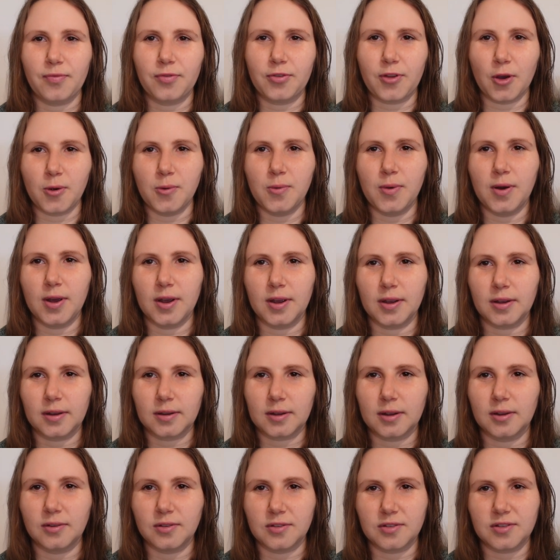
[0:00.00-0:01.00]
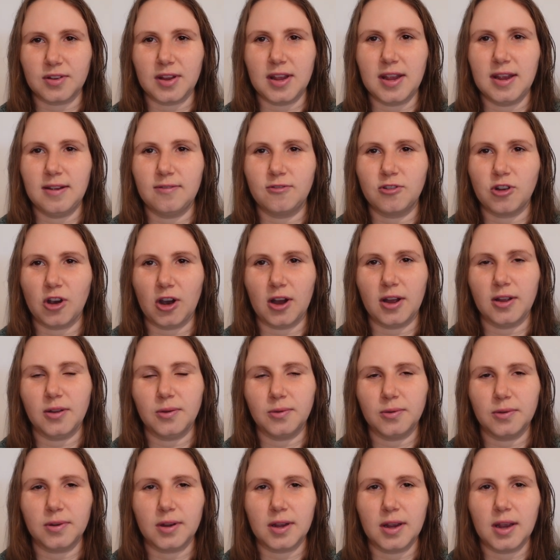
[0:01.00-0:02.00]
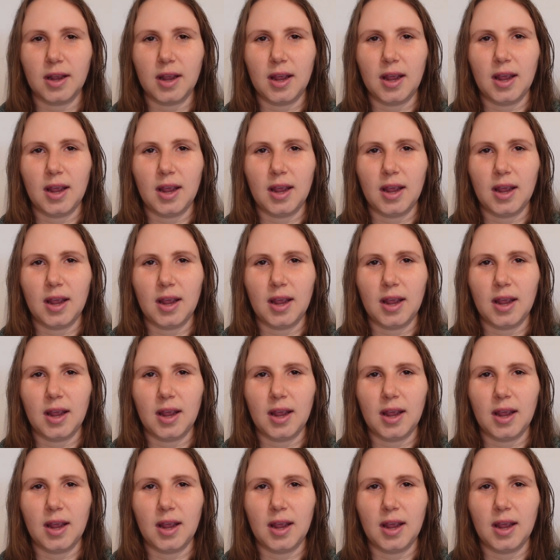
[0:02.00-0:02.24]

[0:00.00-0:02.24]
donor conceived child,